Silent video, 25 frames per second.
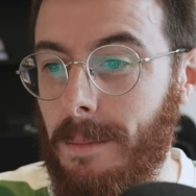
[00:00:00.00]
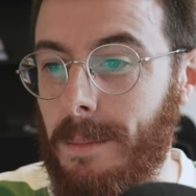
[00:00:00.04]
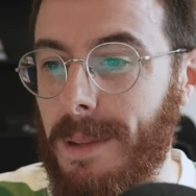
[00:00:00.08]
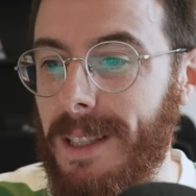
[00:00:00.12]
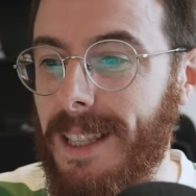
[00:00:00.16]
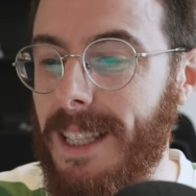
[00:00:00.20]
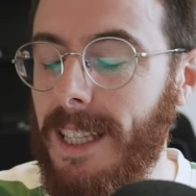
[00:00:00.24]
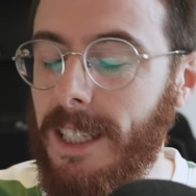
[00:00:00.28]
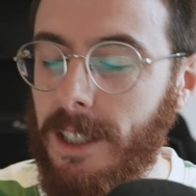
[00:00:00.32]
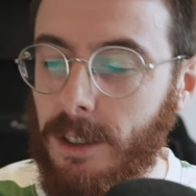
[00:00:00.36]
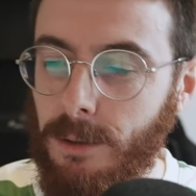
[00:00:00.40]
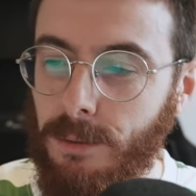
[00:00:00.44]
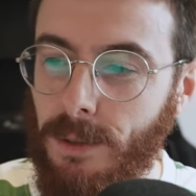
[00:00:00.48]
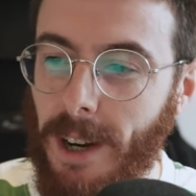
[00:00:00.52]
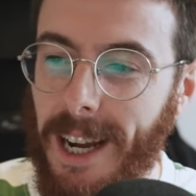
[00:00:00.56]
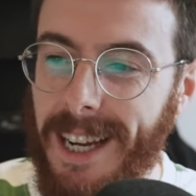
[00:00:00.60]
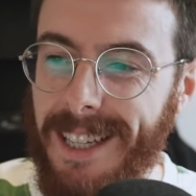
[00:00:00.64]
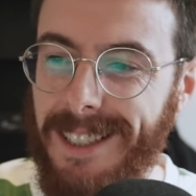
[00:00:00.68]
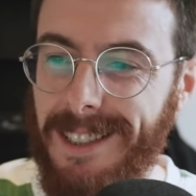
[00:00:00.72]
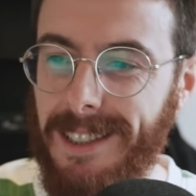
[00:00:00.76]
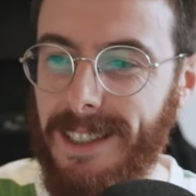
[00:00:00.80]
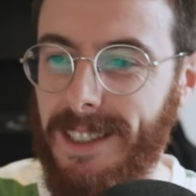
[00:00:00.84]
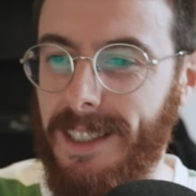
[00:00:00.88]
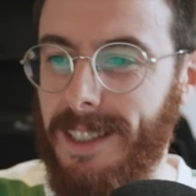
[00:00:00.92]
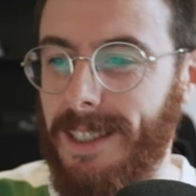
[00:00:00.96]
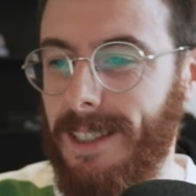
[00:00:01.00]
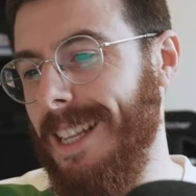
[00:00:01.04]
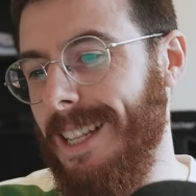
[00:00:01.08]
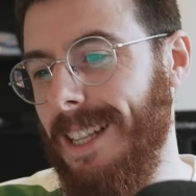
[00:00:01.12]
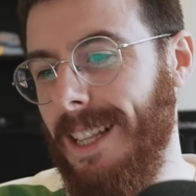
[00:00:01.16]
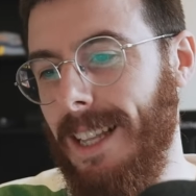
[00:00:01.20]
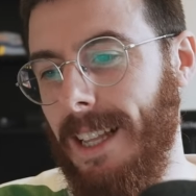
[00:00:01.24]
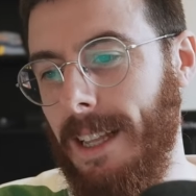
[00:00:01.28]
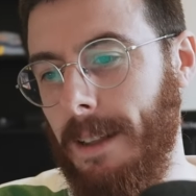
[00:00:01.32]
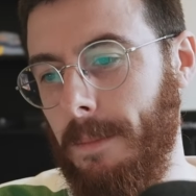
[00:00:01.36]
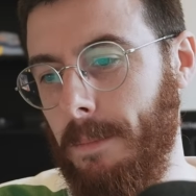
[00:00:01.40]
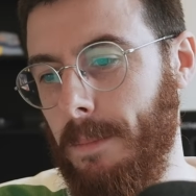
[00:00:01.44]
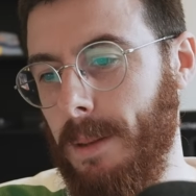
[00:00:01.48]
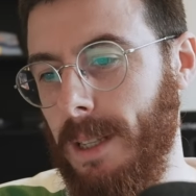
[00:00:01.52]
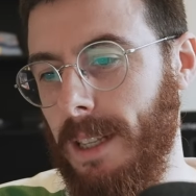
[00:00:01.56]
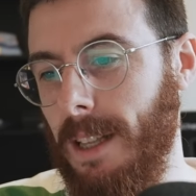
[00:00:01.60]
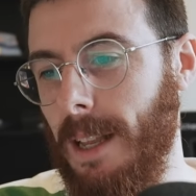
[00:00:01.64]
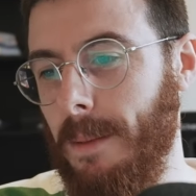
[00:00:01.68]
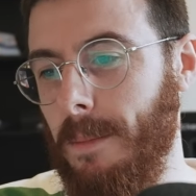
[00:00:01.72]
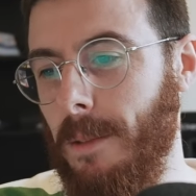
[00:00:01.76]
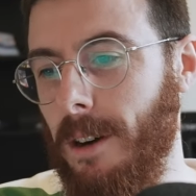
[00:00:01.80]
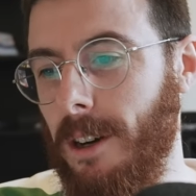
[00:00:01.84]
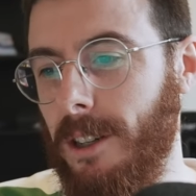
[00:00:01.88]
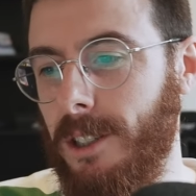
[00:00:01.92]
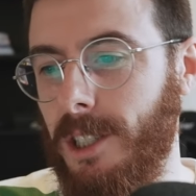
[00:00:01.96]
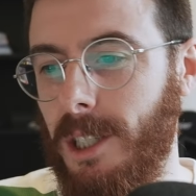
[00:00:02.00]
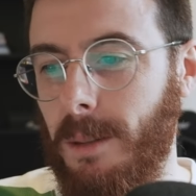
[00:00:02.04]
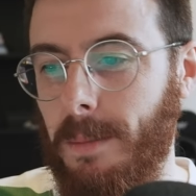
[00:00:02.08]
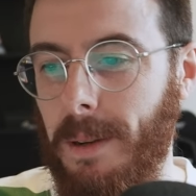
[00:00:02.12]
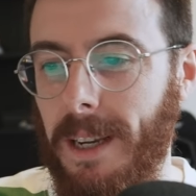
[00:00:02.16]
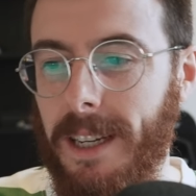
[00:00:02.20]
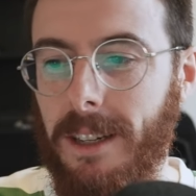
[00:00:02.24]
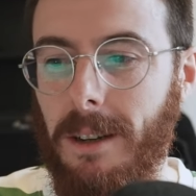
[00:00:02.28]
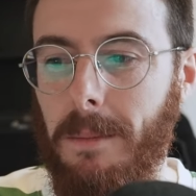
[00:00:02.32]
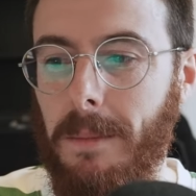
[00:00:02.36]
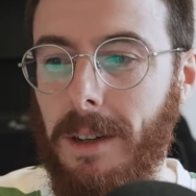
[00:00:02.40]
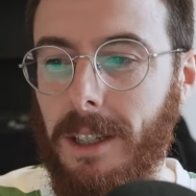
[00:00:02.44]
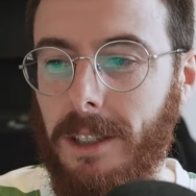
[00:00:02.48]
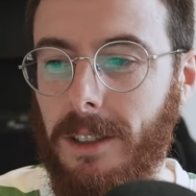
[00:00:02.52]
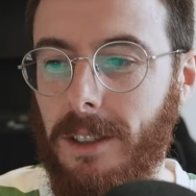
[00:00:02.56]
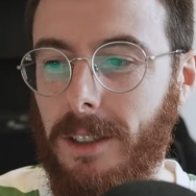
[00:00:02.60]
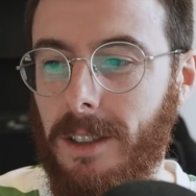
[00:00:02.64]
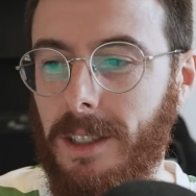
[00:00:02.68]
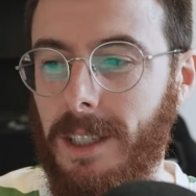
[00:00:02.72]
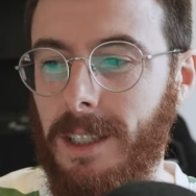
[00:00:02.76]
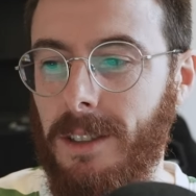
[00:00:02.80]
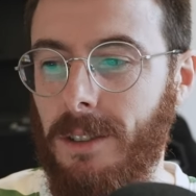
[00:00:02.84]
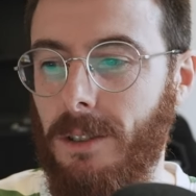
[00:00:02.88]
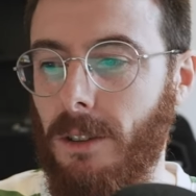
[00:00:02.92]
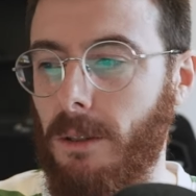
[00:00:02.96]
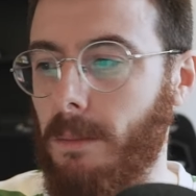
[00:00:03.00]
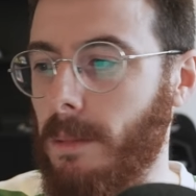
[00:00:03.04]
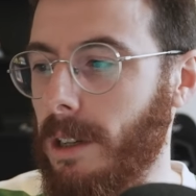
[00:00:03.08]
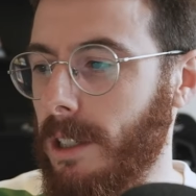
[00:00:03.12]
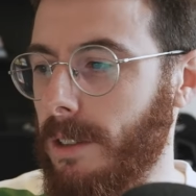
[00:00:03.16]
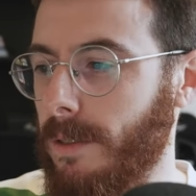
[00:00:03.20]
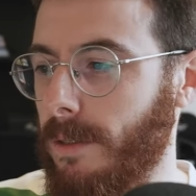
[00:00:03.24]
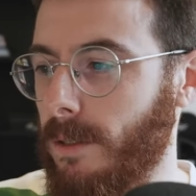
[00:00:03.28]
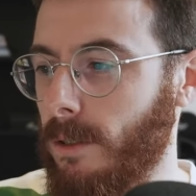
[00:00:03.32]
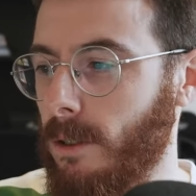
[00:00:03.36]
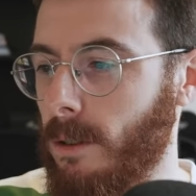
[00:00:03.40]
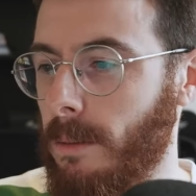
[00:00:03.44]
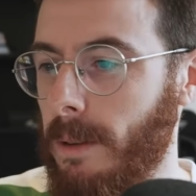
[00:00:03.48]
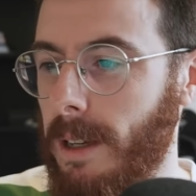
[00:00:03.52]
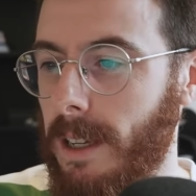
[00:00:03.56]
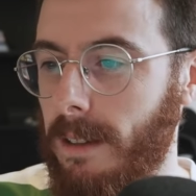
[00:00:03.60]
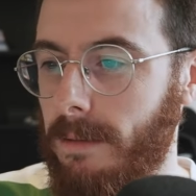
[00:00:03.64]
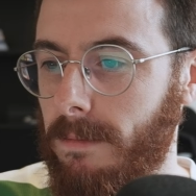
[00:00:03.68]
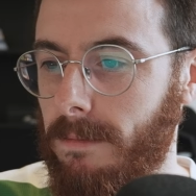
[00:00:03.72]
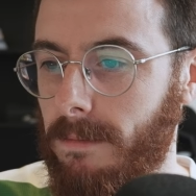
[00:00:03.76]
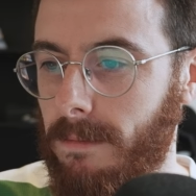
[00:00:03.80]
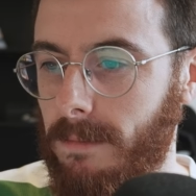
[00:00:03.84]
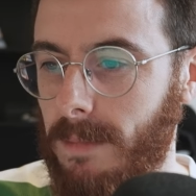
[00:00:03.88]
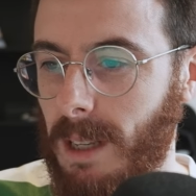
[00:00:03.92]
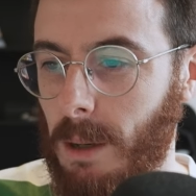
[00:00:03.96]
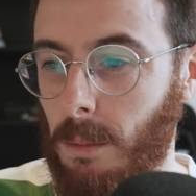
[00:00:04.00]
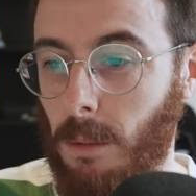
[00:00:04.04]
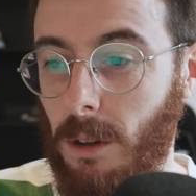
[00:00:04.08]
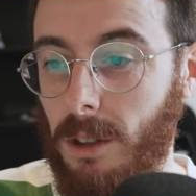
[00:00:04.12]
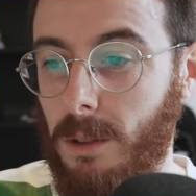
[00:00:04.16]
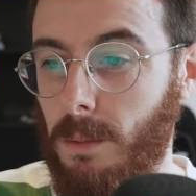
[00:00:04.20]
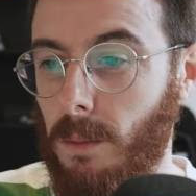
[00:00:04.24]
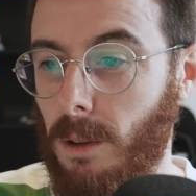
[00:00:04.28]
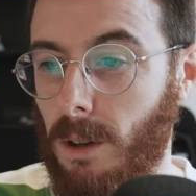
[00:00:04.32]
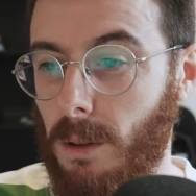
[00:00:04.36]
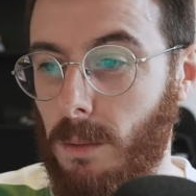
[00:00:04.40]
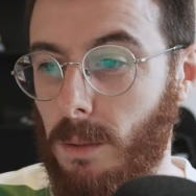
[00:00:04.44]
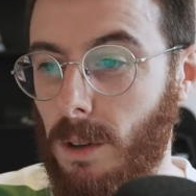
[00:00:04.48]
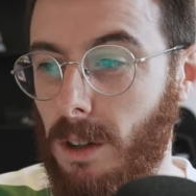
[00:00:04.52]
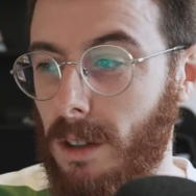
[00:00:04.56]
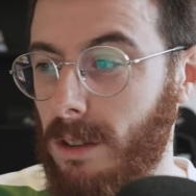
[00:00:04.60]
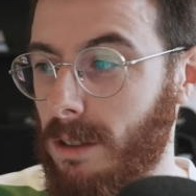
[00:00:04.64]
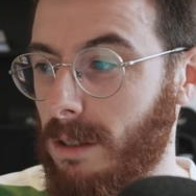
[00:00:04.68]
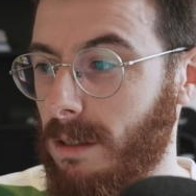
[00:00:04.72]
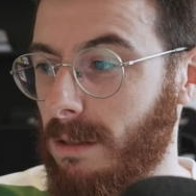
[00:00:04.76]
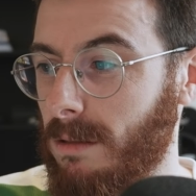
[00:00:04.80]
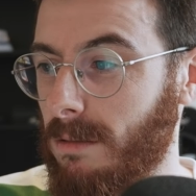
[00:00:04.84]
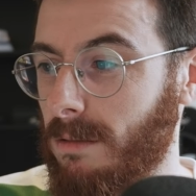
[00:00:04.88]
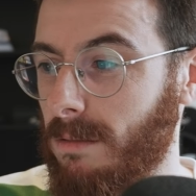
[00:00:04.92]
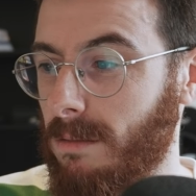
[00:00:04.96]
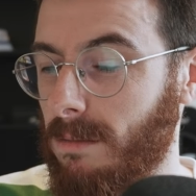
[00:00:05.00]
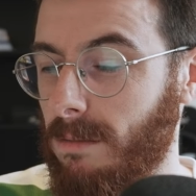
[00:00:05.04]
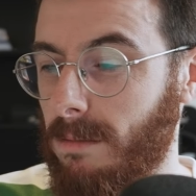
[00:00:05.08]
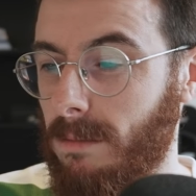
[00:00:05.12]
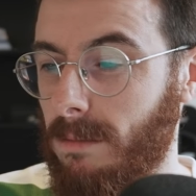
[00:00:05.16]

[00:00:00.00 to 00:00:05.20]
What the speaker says: But this race, a bit like MotoGP, didn't do much for me. It was what it was.